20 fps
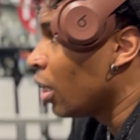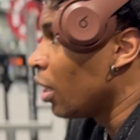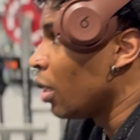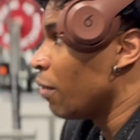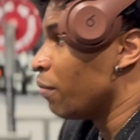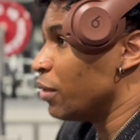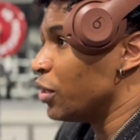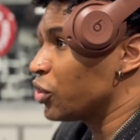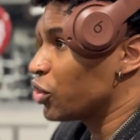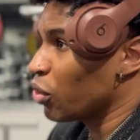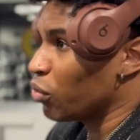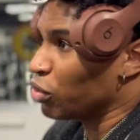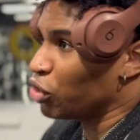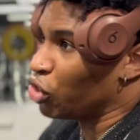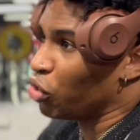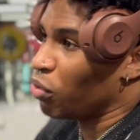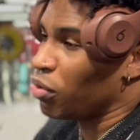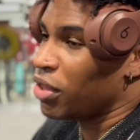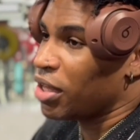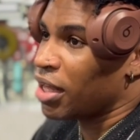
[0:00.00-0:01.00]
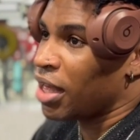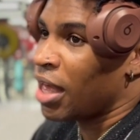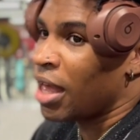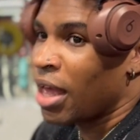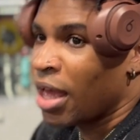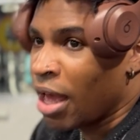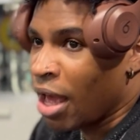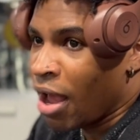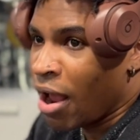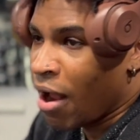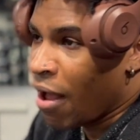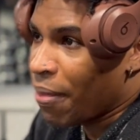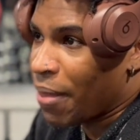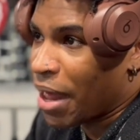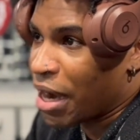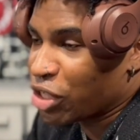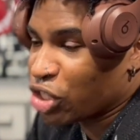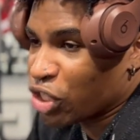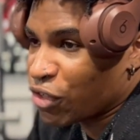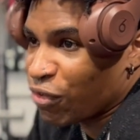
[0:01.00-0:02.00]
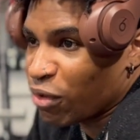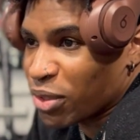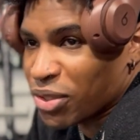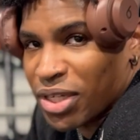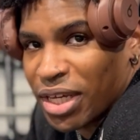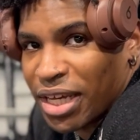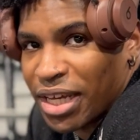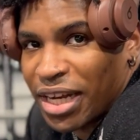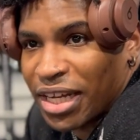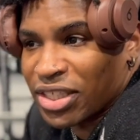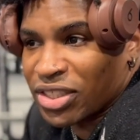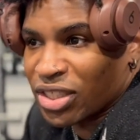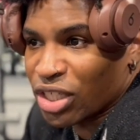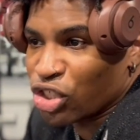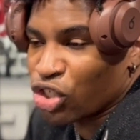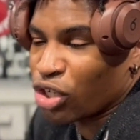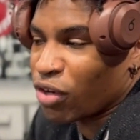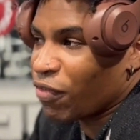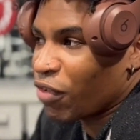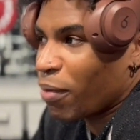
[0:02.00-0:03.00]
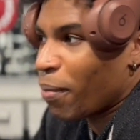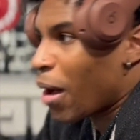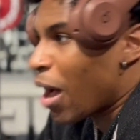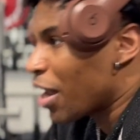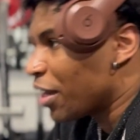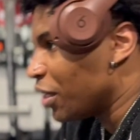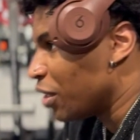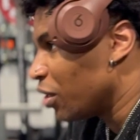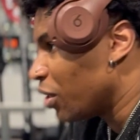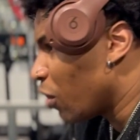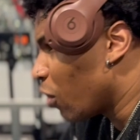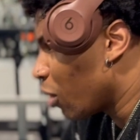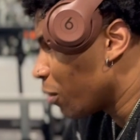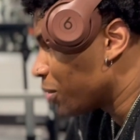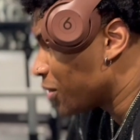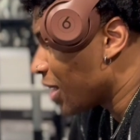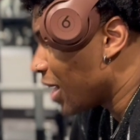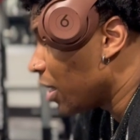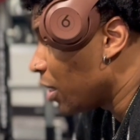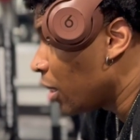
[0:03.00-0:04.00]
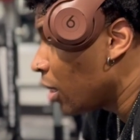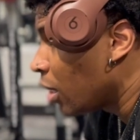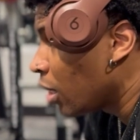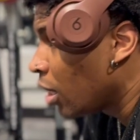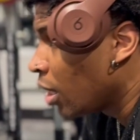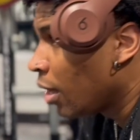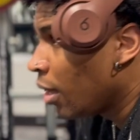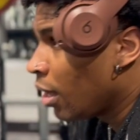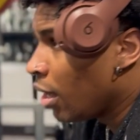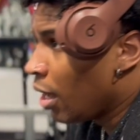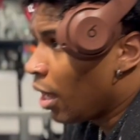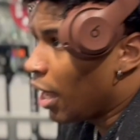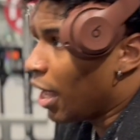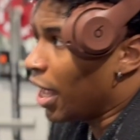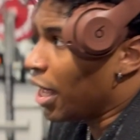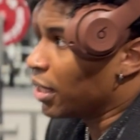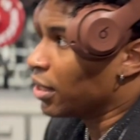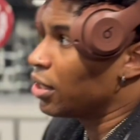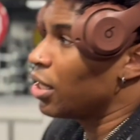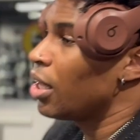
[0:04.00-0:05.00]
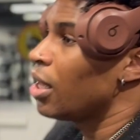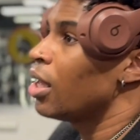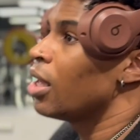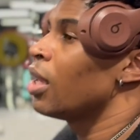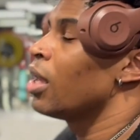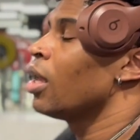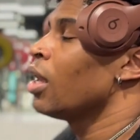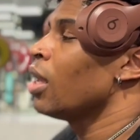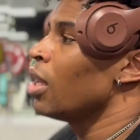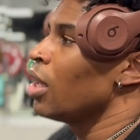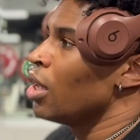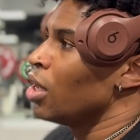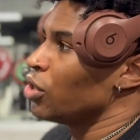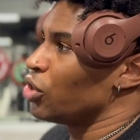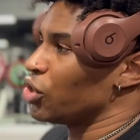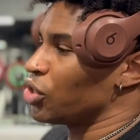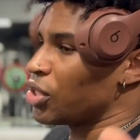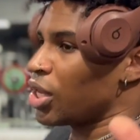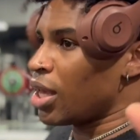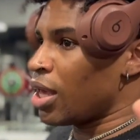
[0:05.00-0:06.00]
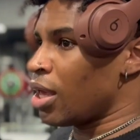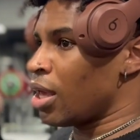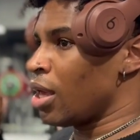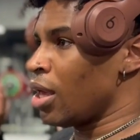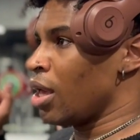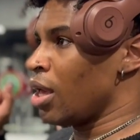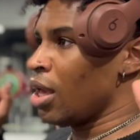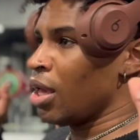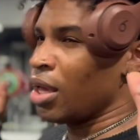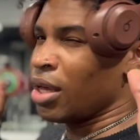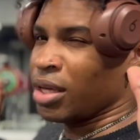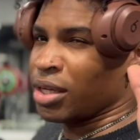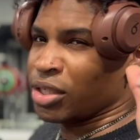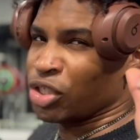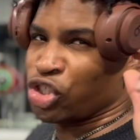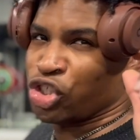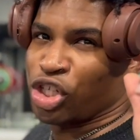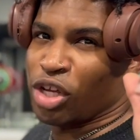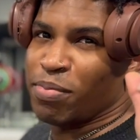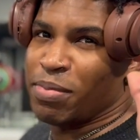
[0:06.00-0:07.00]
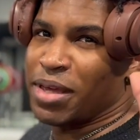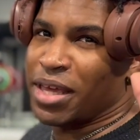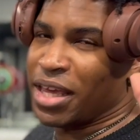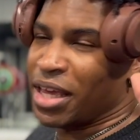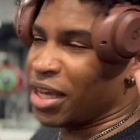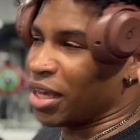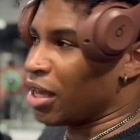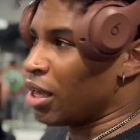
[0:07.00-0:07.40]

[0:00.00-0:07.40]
be so in tune with it that it just feels like an extension of your body, you know what I'm saying? And just shimmying